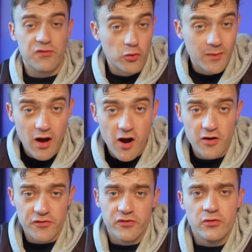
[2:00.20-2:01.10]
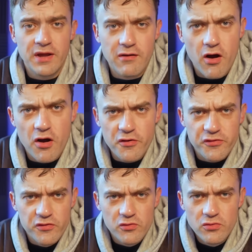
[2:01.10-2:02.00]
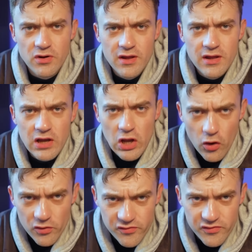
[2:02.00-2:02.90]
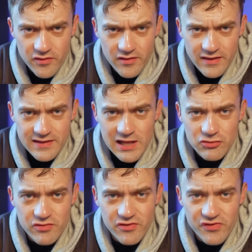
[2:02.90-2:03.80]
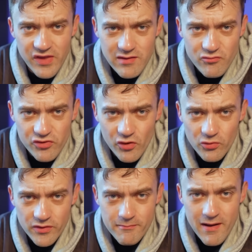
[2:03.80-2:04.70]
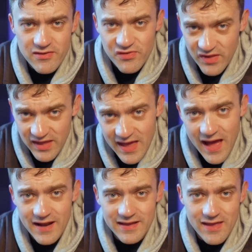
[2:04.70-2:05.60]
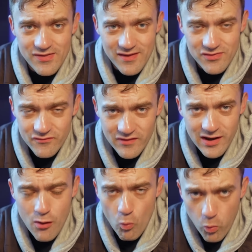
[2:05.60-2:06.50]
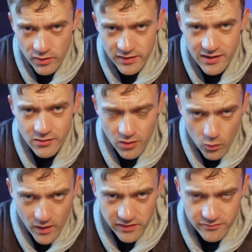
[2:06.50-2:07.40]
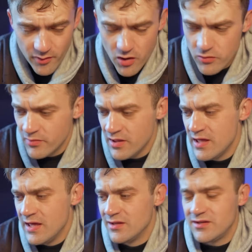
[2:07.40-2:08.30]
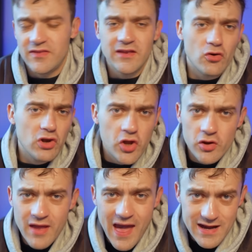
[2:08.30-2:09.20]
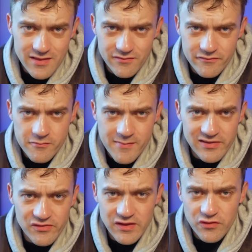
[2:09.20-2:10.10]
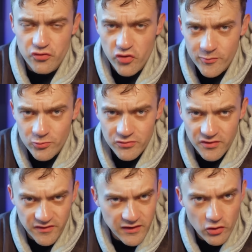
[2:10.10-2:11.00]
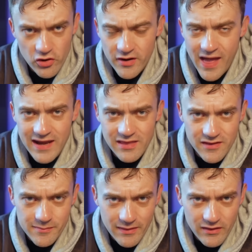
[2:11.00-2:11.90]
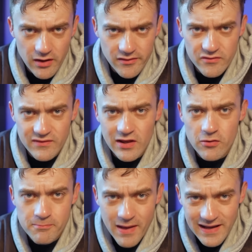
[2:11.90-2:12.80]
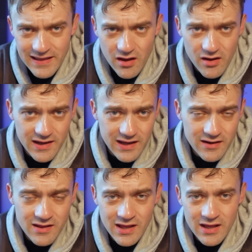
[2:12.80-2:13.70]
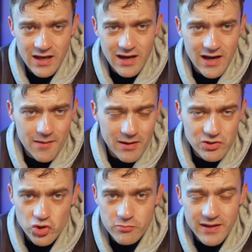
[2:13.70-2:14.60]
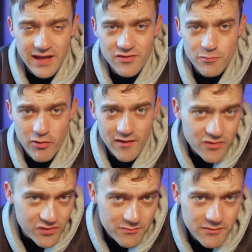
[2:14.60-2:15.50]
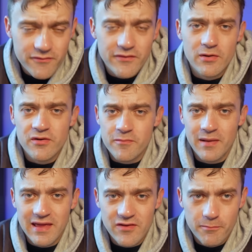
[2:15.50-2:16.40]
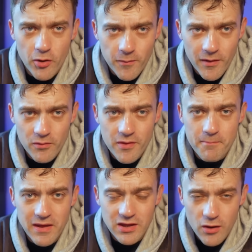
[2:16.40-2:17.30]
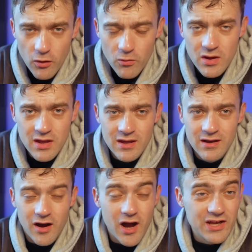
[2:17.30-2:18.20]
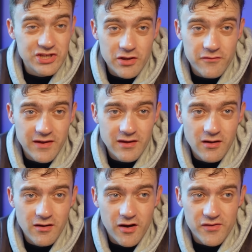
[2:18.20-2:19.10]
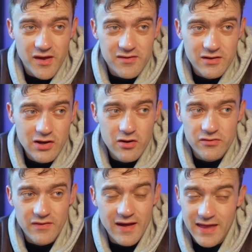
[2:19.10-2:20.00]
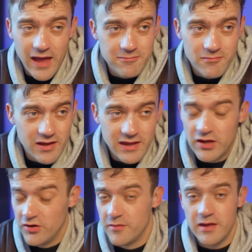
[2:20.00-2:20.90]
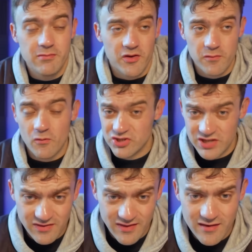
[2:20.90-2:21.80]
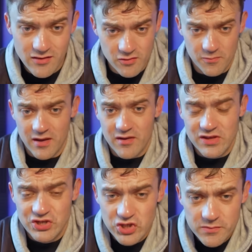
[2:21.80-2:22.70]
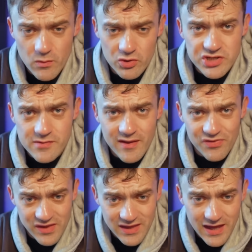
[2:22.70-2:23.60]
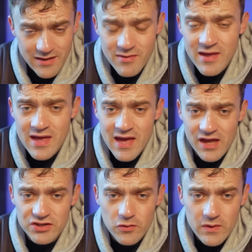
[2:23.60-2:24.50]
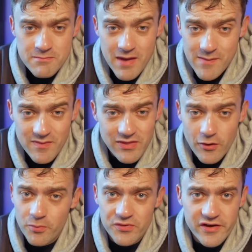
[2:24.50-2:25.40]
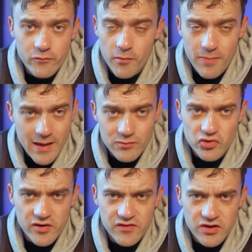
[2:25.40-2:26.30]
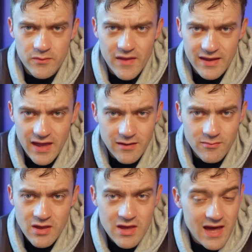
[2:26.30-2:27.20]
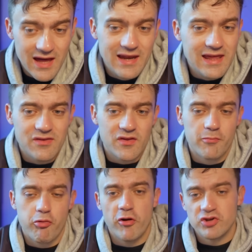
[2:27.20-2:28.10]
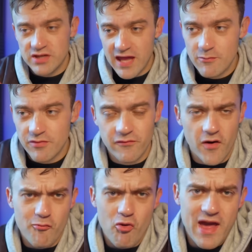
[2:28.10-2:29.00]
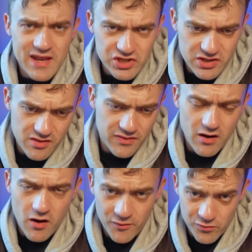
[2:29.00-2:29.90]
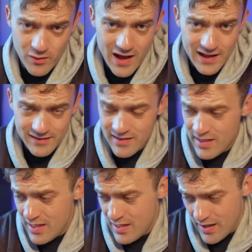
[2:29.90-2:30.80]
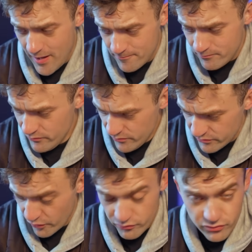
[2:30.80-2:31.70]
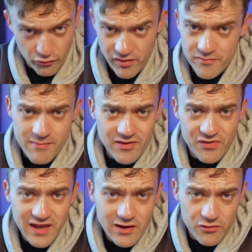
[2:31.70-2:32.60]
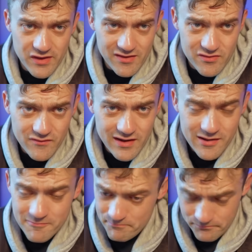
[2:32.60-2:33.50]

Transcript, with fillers: Let's talk about Arsenal. Now, Arsenal lost in literally the same result that Man City had against Aston Villa. one nil away from home. Did they not learn anything from Man City's troubles? Did they not learn anything about the likes of Leon Bailey cutting in, uh, about John McGinn's presence in midfield, his ability to pop up with a big goal? I actually don't think Arteta looked at that game. He, couldn't, he must have been watching EastEnders, because he should have been watching the Man City game and doing maybe the opposite of what Pep tried to do in that game. At least approach the game with far more energy than I think Arsenal had. Um, the, the reason Man City lost to Aston Villa,